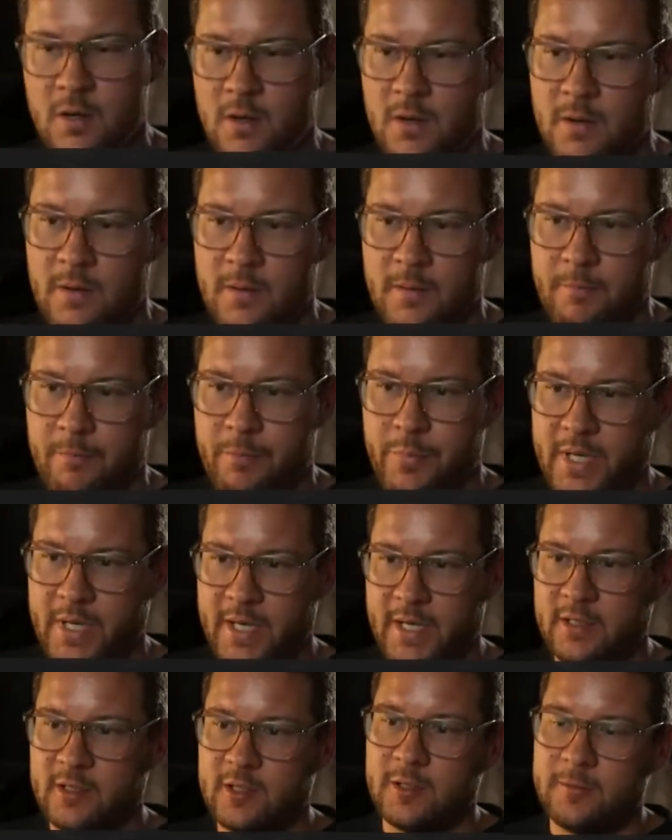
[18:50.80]

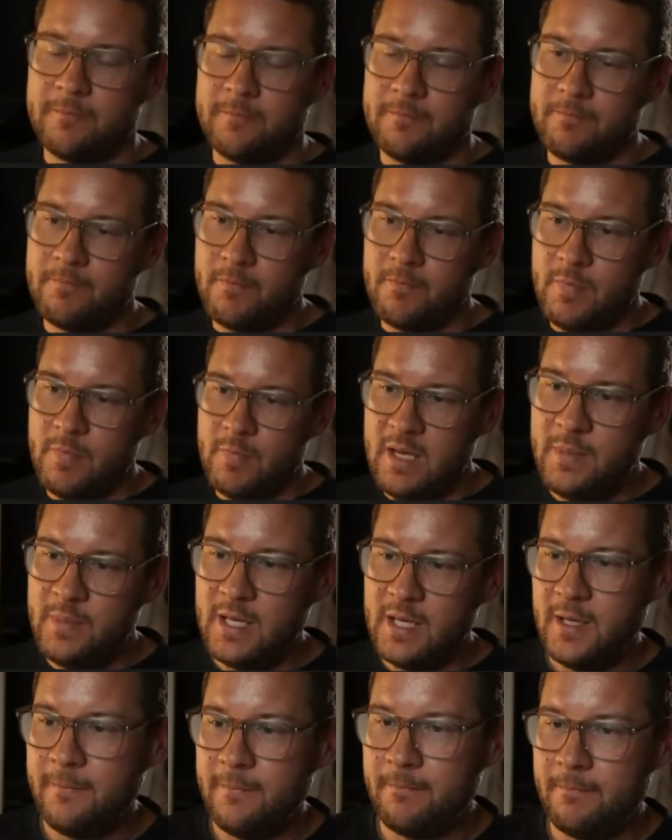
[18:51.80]
But
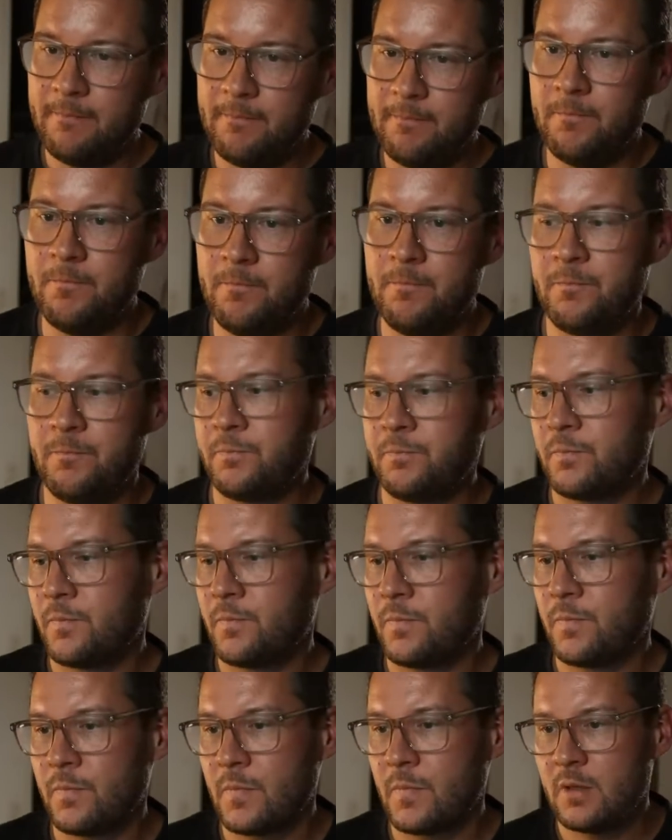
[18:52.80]
maybe
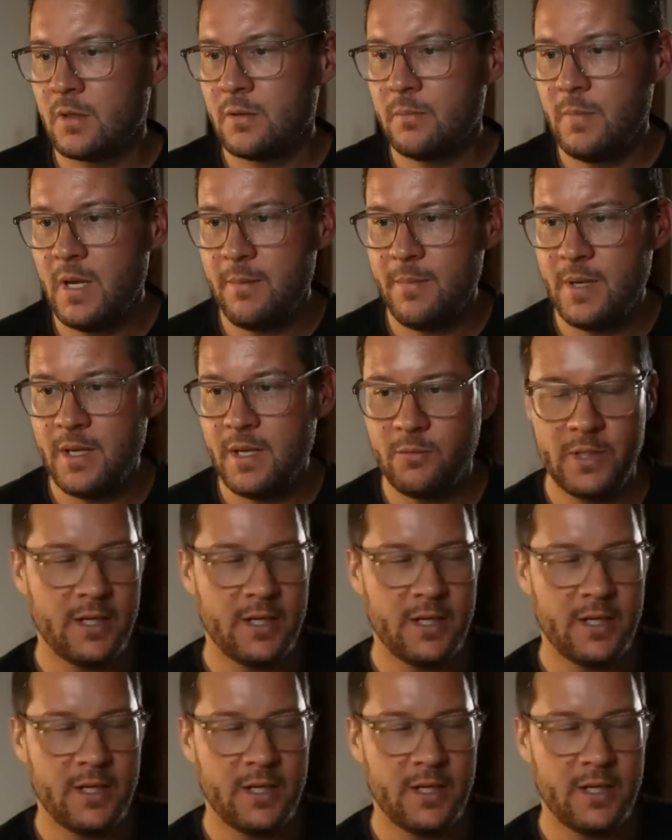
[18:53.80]
we